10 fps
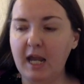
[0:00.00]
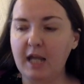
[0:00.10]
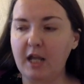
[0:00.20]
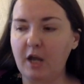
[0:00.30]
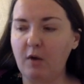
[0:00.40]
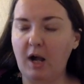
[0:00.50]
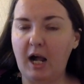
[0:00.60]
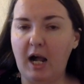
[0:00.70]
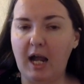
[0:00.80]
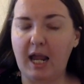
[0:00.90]
Now,
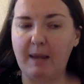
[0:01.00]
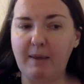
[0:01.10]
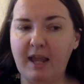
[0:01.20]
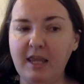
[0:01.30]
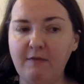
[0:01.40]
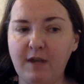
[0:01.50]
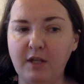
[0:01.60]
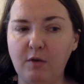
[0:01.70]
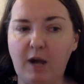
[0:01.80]
in the video,